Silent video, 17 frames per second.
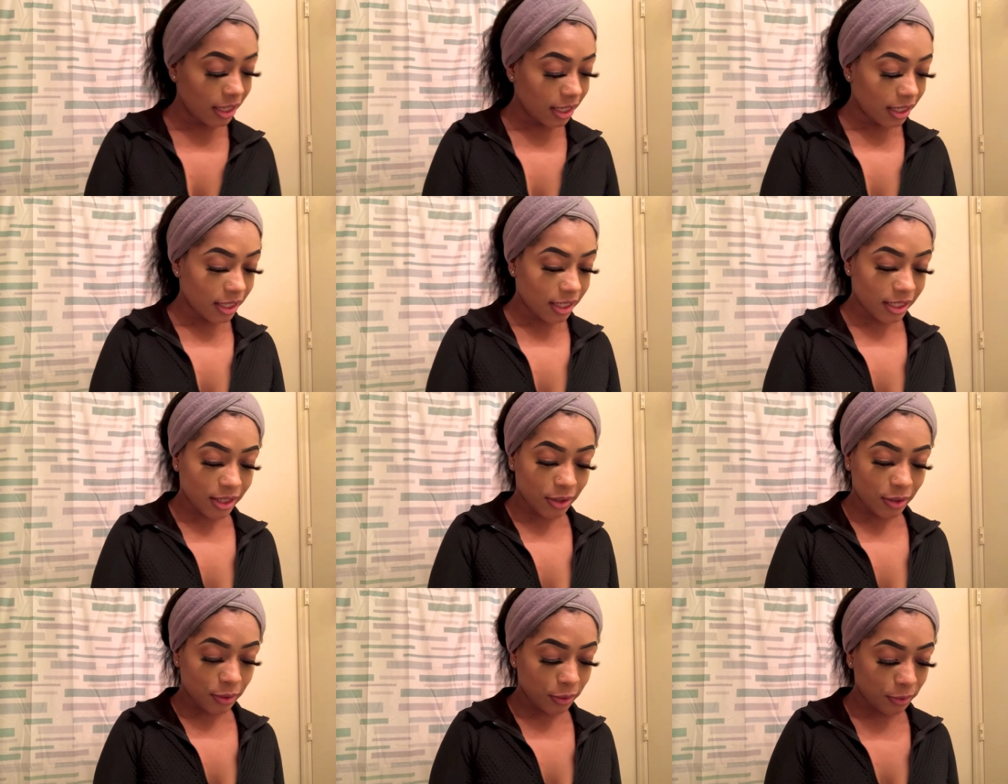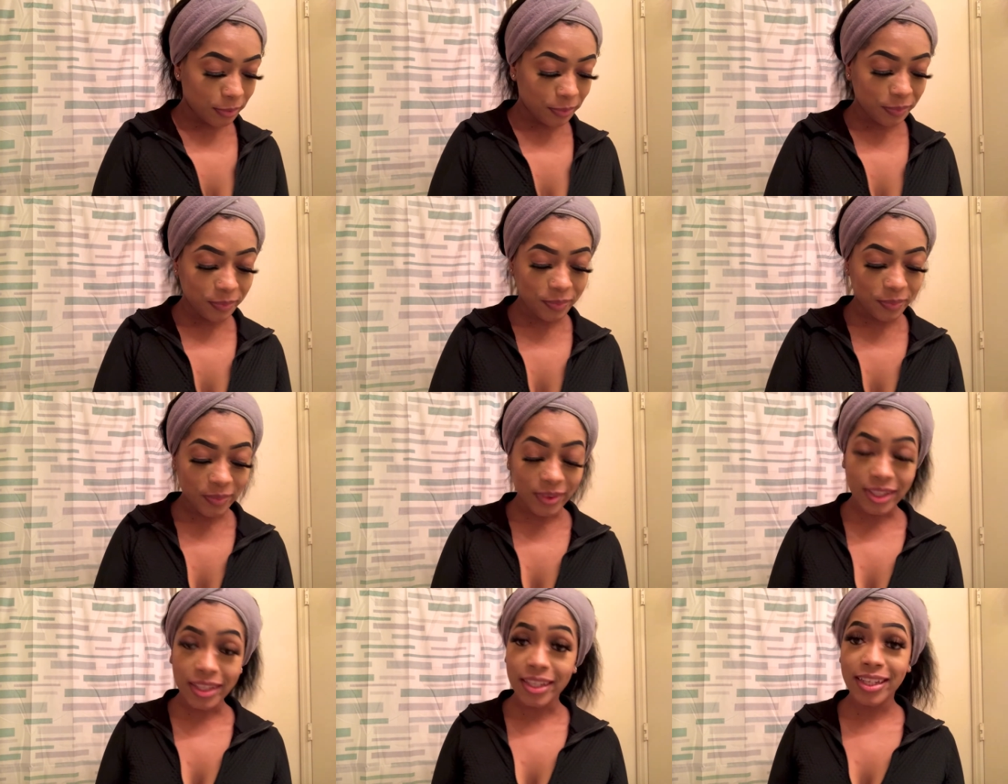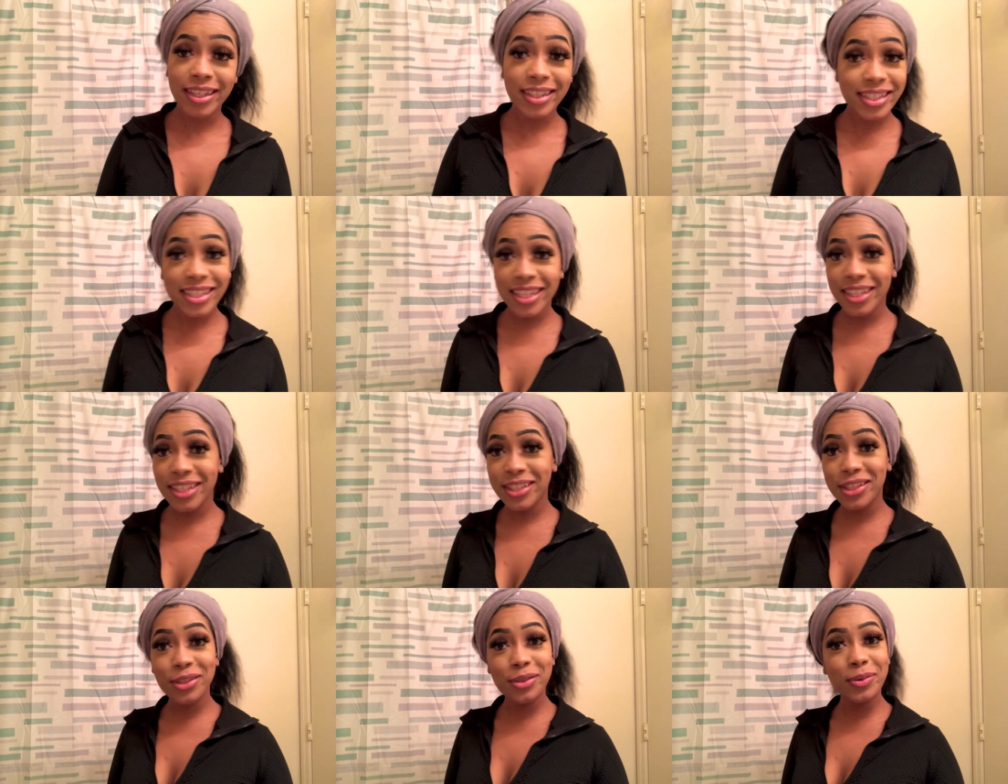So yeah, let's get
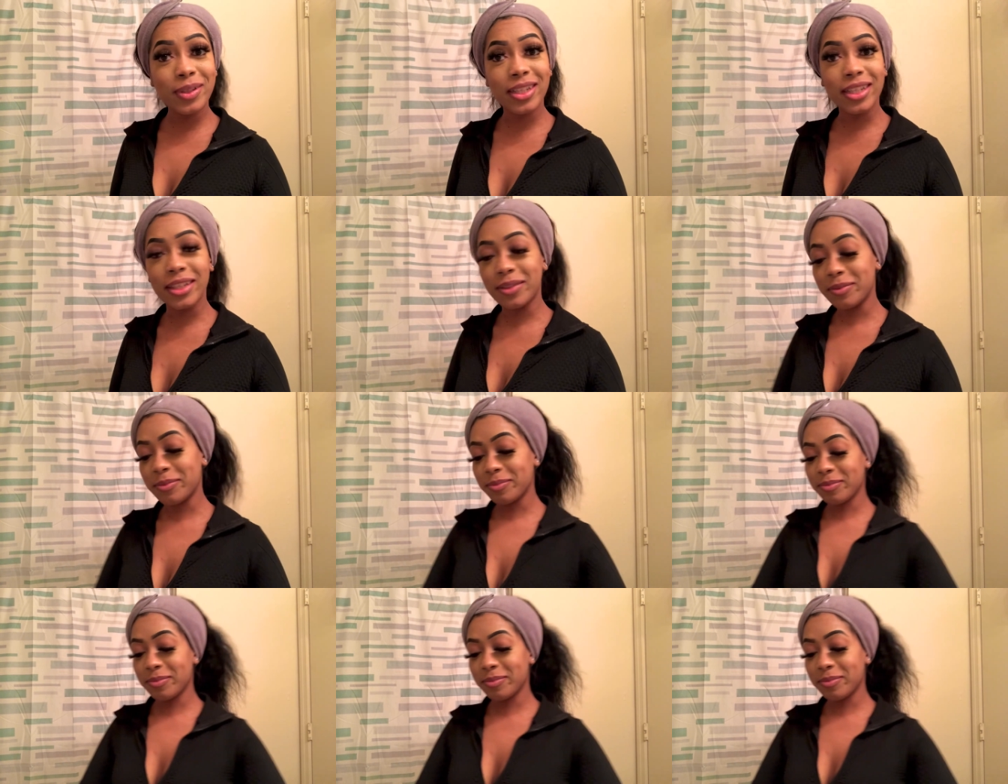into it.